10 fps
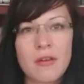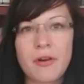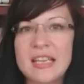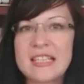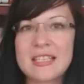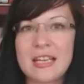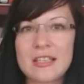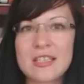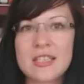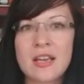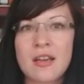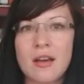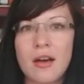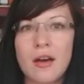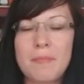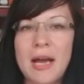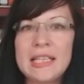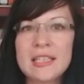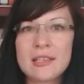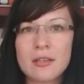For instance, by
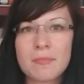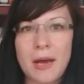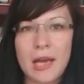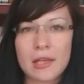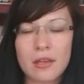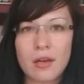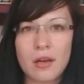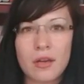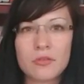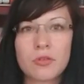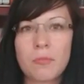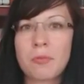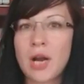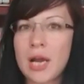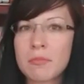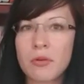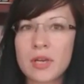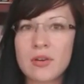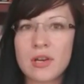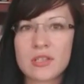linking back to your
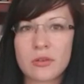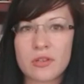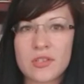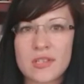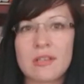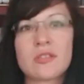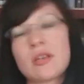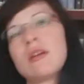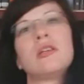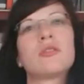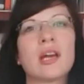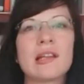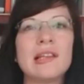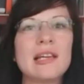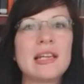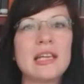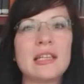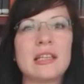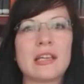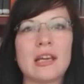primary resources, you can clearly
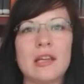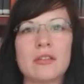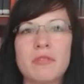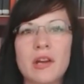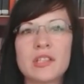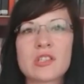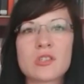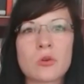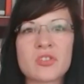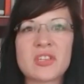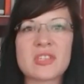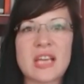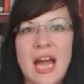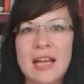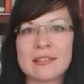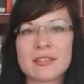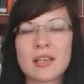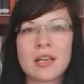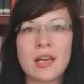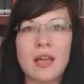indicate where these sources end
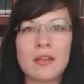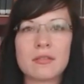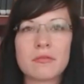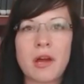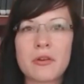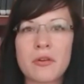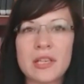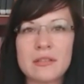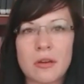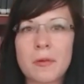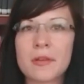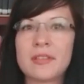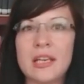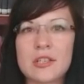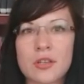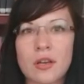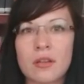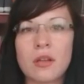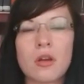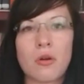and where your
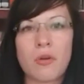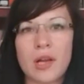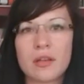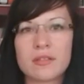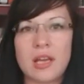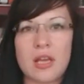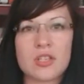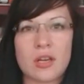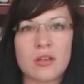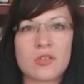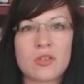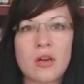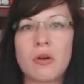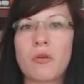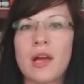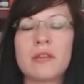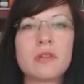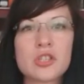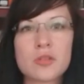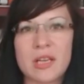interpretation or annotations or
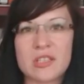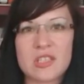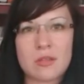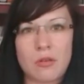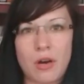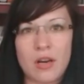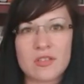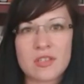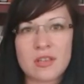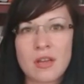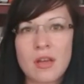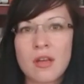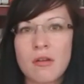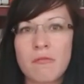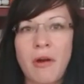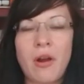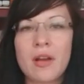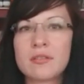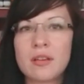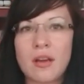enrichment starts. Where
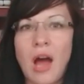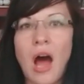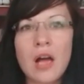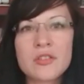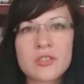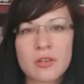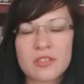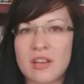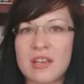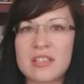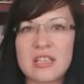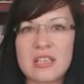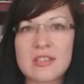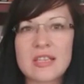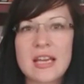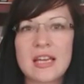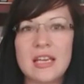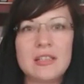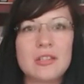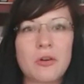are the uncertainties
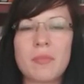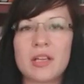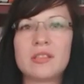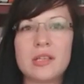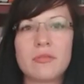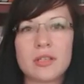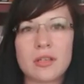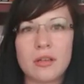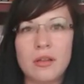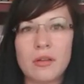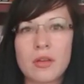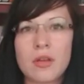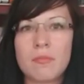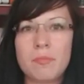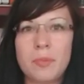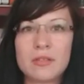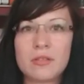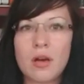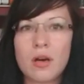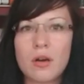in your material? But
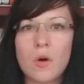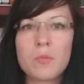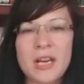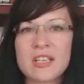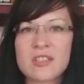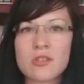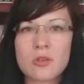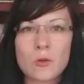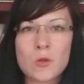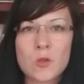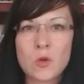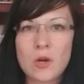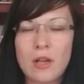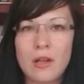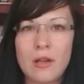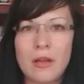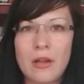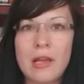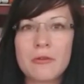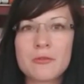open access also
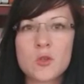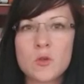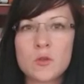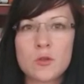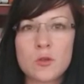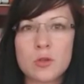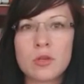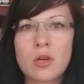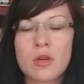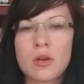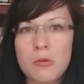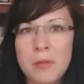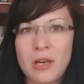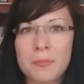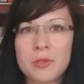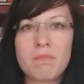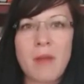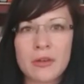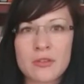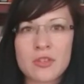allows you to open up your
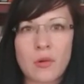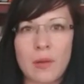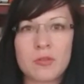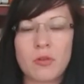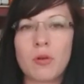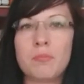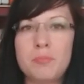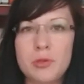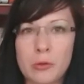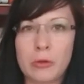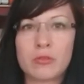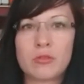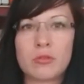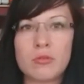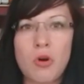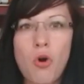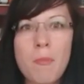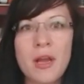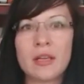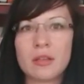manuscript or book to
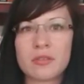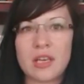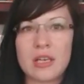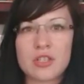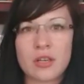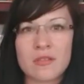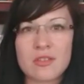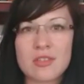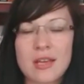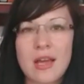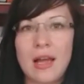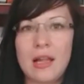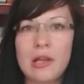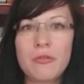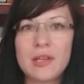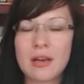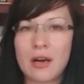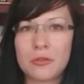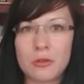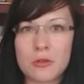open annotations, allowing
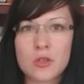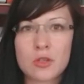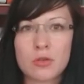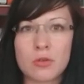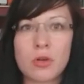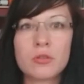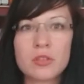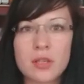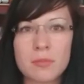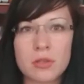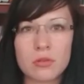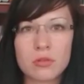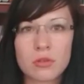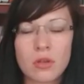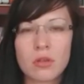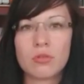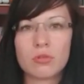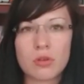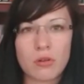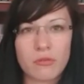others to contribute
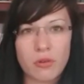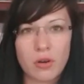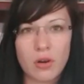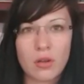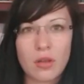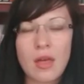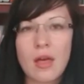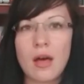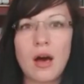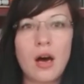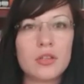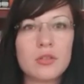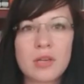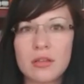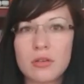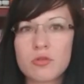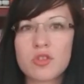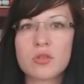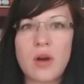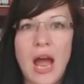to your work. You can
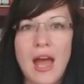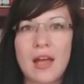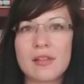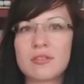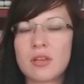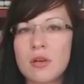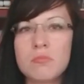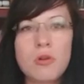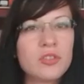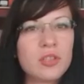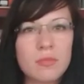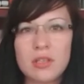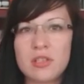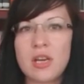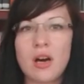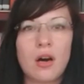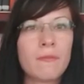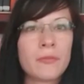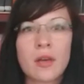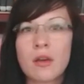also add multimedia,
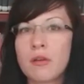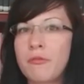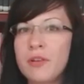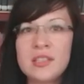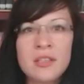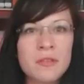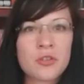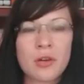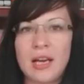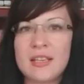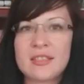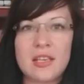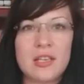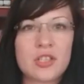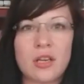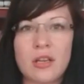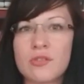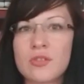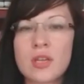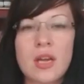3D
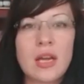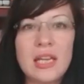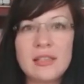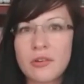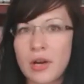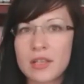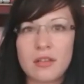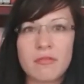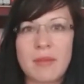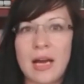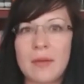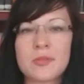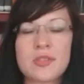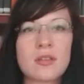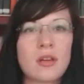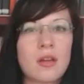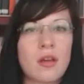visualizations, interactive maps,